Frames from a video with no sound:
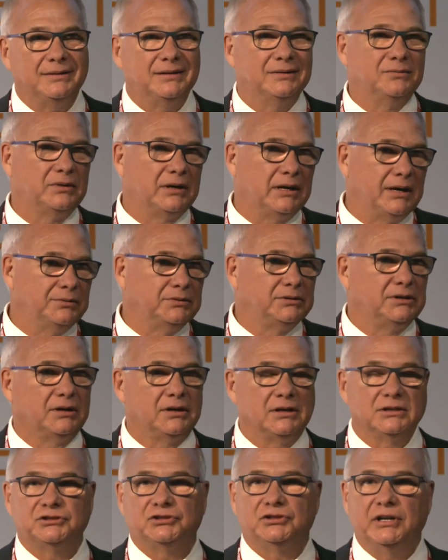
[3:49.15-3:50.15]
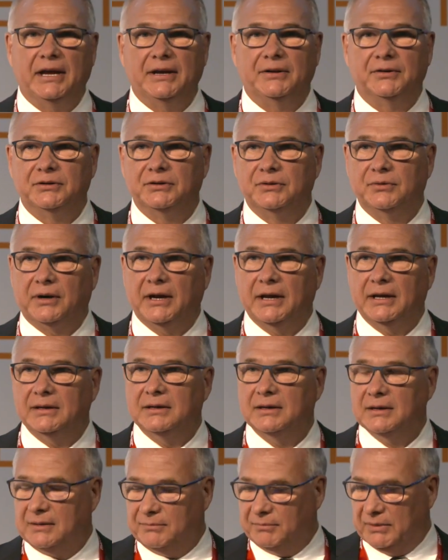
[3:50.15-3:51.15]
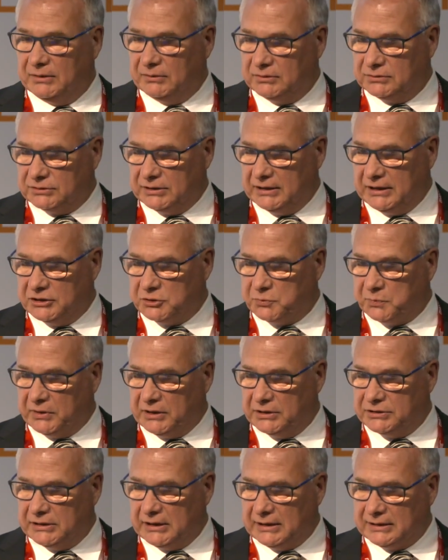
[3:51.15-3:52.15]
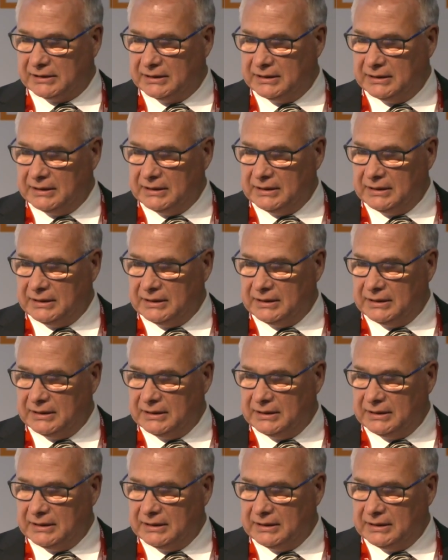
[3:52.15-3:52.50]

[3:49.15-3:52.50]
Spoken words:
than what I would call a standard grade mineral sands project.